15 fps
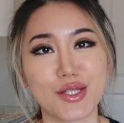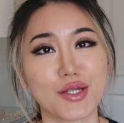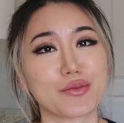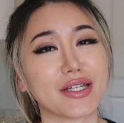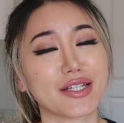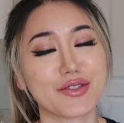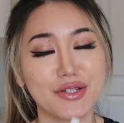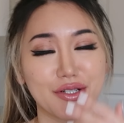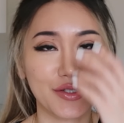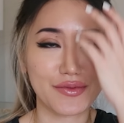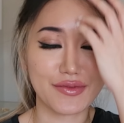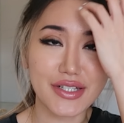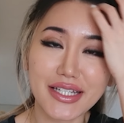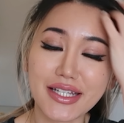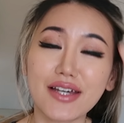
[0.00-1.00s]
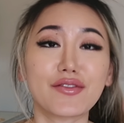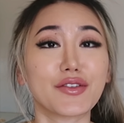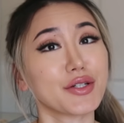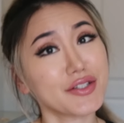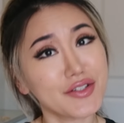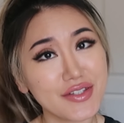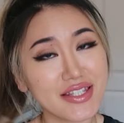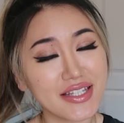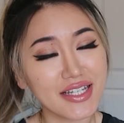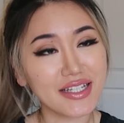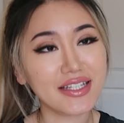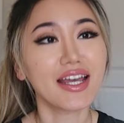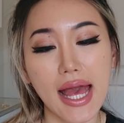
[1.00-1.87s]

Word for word: so make sure you read it if you're interested.